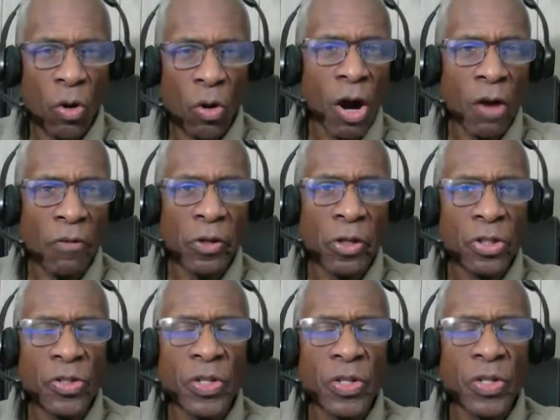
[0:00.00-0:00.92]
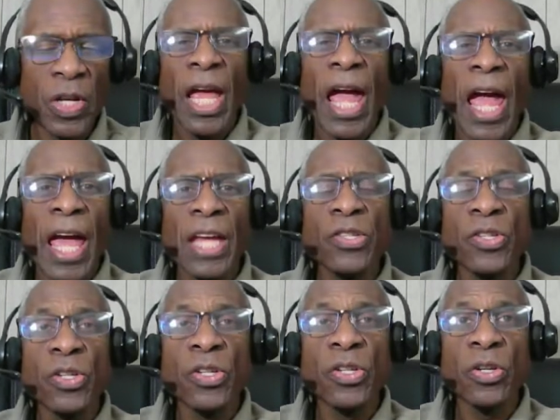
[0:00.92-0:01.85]
offers. And
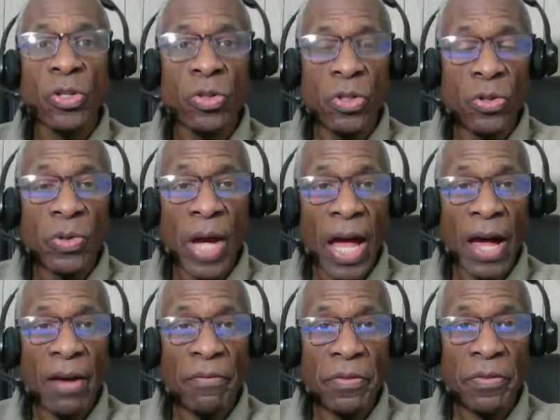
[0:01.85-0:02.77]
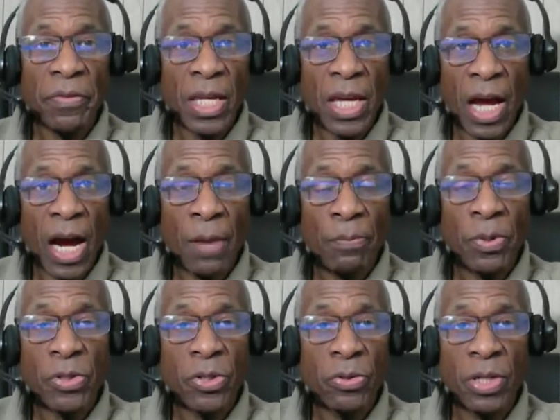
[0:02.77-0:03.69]
so you do have the
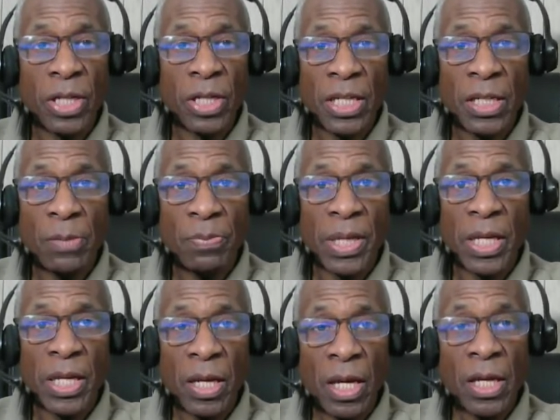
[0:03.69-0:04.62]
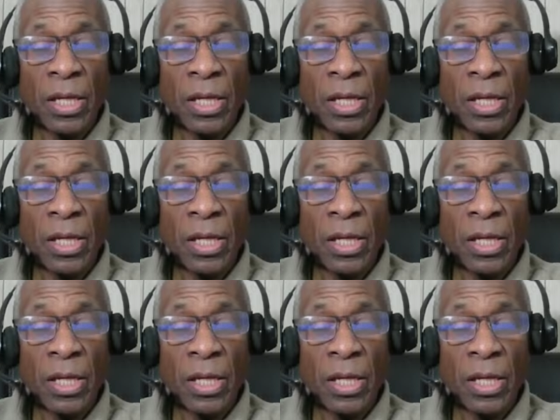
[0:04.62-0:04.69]
opportunity to be